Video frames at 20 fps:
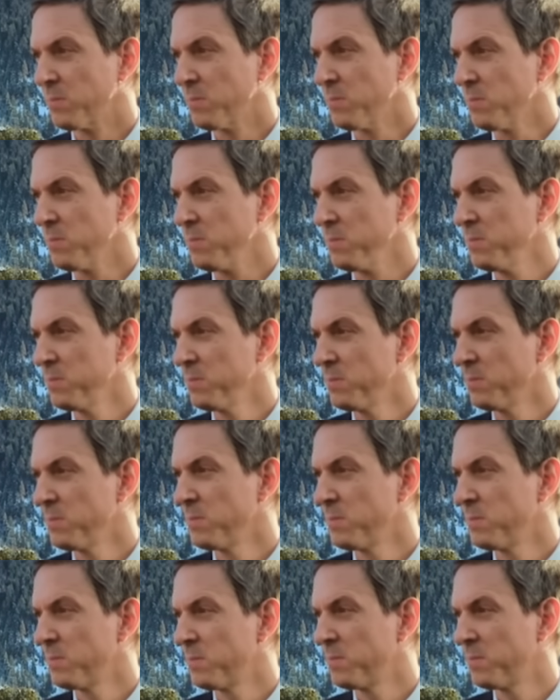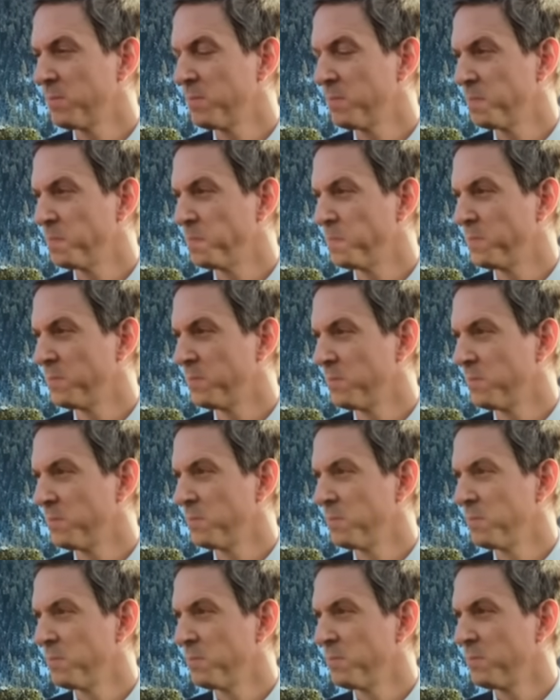
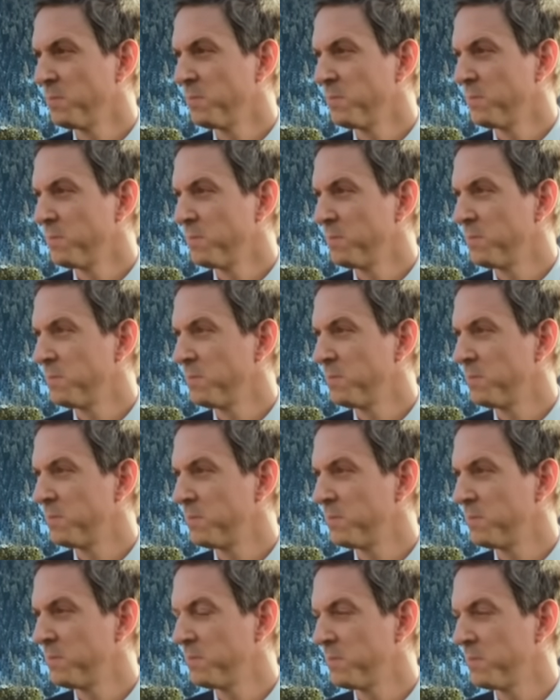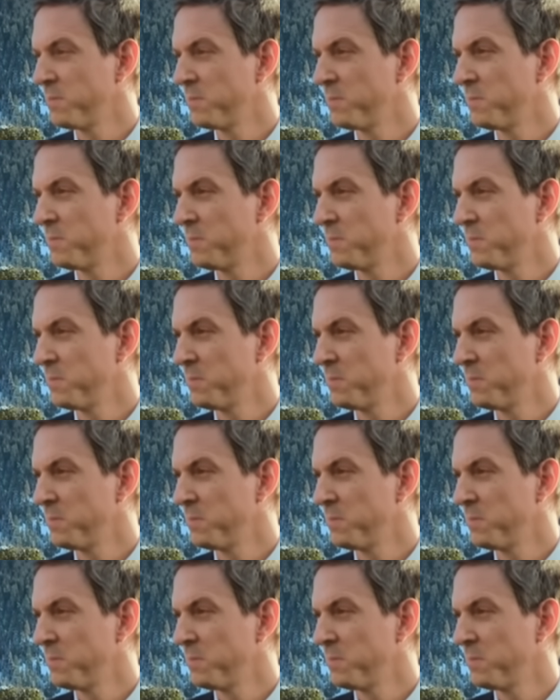(not speaking)